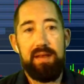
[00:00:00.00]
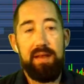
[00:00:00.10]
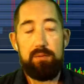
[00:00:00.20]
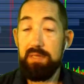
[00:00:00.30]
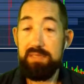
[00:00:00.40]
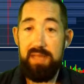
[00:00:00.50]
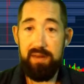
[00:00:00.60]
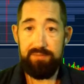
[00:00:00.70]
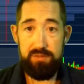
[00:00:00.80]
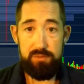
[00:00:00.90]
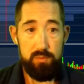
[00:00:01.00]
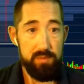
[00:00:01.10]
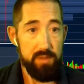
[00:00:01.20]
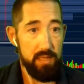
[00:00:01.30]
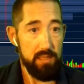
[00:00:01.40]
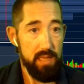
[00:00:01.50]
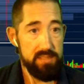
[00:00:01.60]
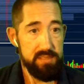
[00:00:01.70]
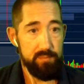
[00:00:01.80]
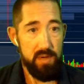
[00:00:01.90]
what does that have to do with
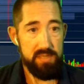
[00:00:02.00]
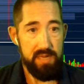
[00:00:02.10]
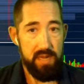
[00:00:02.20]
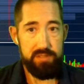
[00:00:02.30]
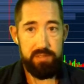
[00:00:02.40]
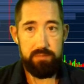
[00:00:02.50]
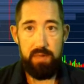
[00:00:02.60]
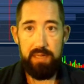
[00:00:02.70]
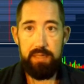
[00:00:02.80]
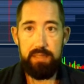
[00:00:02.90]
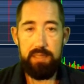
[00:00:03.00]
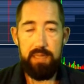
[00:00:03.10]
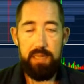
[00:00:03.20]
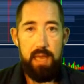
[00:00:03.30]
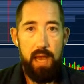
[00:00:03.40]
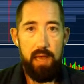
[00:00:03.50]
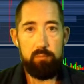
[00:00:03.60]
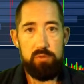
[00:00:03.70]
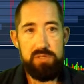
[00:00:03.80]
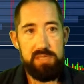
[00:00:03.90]
analyzing price action, right? Like, I
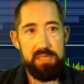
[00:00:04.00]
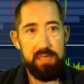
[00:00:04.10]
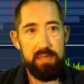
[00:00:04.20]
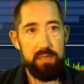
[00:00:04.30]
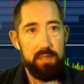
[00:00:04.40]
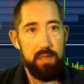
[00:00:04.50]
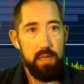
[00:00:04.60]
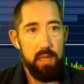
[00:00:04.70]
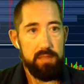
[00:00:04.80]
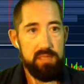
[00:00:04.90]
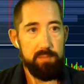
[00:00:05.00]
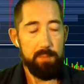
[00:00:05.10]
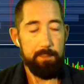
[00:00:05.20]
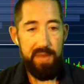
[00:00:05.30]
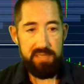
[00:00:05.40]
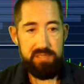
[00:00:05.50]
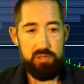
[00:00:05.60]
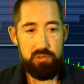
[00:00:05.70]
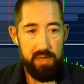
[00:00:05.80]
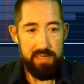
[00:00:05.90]
almost think some of the best
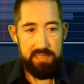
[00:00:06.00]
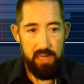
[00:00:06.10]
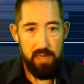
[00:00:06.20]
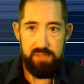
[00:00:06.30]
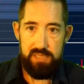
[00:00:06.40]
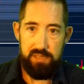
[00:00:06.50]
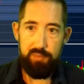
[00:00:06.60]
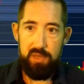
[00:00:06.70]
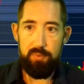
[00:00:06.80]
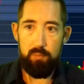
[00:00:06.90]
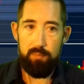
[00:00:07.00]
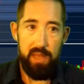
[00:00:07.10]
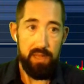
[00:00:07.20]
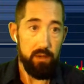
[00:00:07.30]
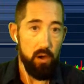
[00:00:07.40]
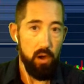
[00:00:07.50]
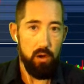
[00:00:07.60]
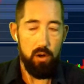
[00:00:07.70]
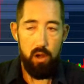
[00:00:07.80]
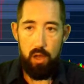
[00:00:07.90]
trades I've seen people make
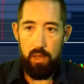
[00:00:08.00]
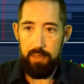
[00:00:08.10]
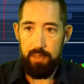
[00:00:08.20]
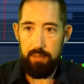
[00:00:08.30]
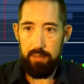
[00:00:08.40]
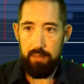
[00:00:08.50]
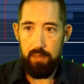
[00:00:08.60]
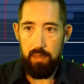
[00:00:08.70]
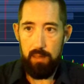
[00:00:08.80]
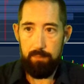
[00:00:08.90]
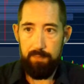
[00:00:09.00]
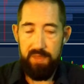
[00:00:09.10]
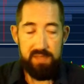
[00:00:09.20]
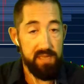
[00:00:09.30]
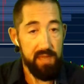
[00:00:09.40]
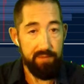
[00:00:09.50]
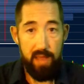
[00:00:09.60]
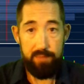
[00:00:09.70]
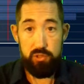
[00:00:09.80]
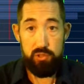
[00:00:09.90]
are on um, things they have
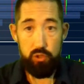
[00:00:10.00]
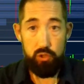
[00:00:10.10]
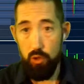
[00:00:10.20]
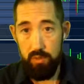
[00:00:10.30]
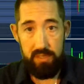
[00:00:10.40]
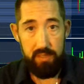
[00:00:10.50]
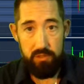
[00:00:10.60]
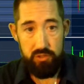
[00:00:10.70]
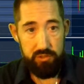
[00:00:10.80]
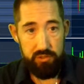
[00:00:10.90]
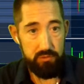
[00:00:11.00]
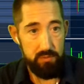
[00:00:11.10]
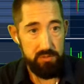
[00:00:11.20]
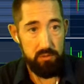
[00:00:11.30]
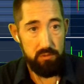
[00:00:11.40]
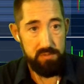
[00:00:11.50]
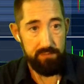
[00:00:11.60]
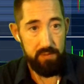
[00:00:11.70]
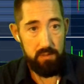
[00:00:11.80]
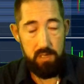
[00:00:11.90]
absolutely no connection to in terms of
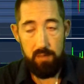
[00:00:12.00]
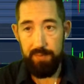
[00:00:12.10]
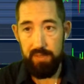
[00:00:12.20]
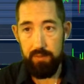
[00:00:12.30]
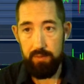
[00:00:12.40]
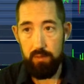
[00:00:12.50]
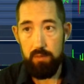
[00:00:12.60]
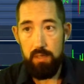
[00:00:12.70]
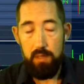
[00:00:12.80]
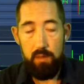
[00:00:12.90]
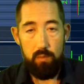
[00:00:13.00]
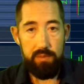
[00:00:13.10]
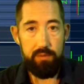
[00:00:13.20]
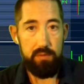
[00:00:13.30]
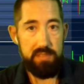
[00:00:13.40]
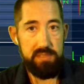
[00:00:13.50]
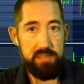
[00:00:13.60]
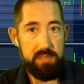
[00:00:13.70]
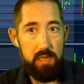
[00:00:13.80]
a company. You know, whether it's